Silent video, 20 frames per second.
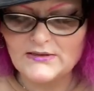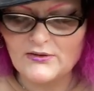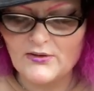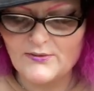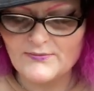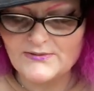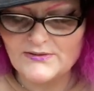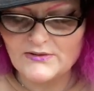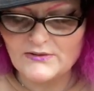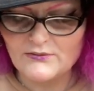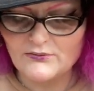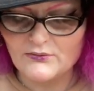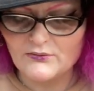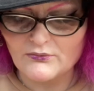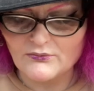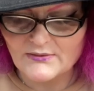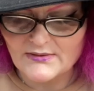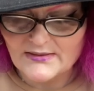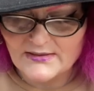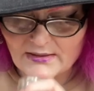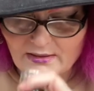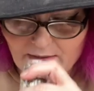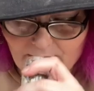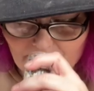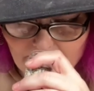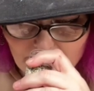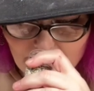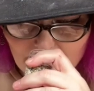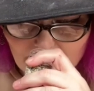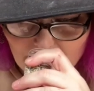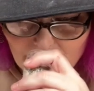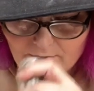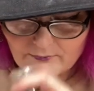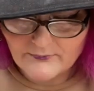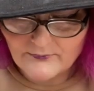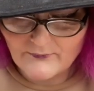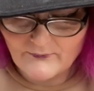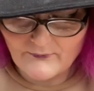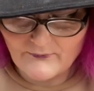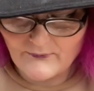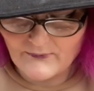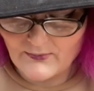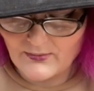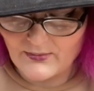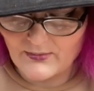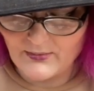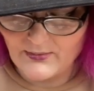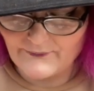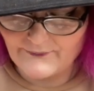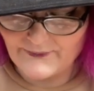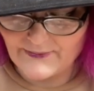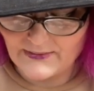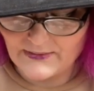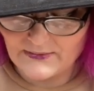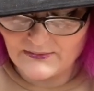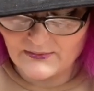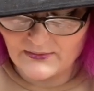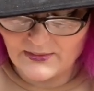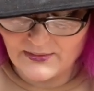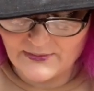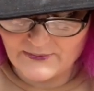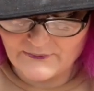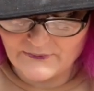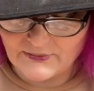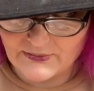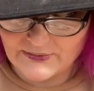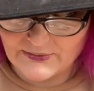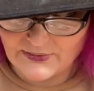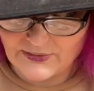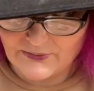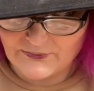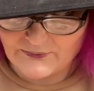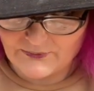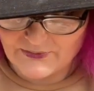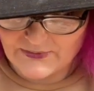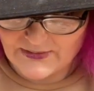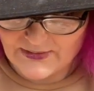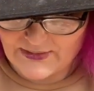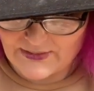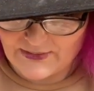herbs do look all the same. I think, like, you've got to know what they